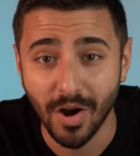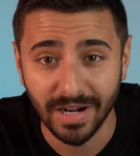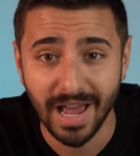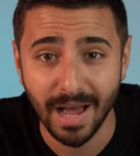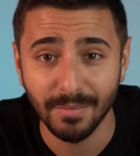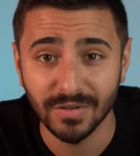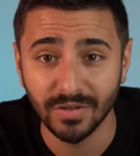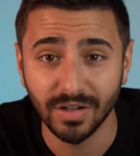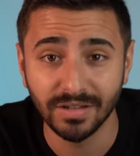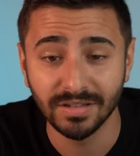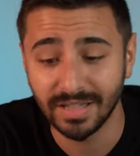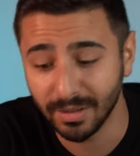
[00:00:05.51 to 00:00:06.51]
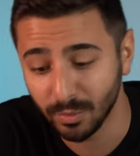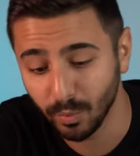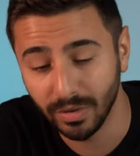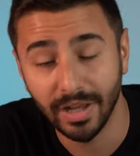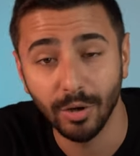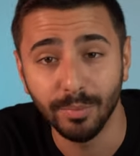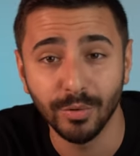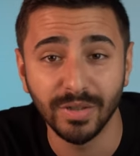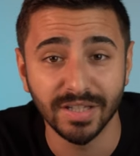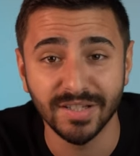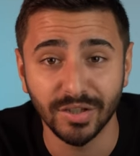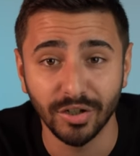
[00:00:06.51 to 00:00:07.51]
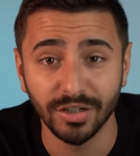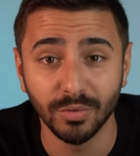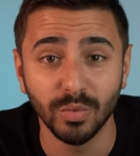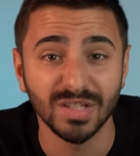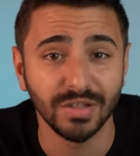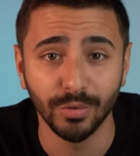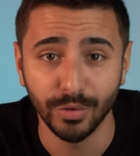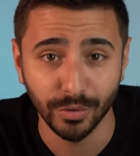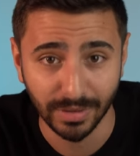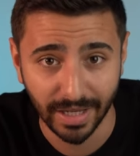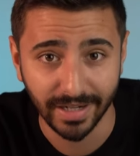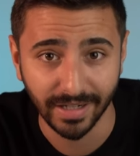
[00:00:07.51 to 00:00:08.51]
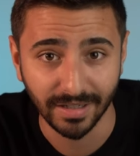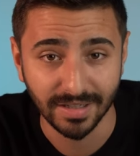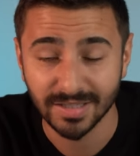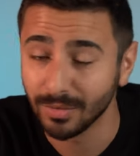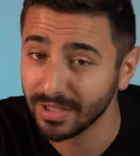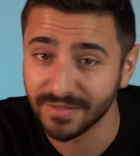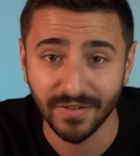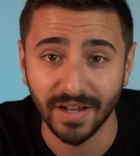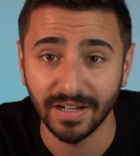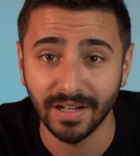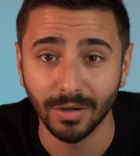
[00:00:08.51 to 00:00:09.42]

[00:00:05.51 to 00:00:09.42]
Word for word: on Amazon that will help you get started with studio lighting. So let's find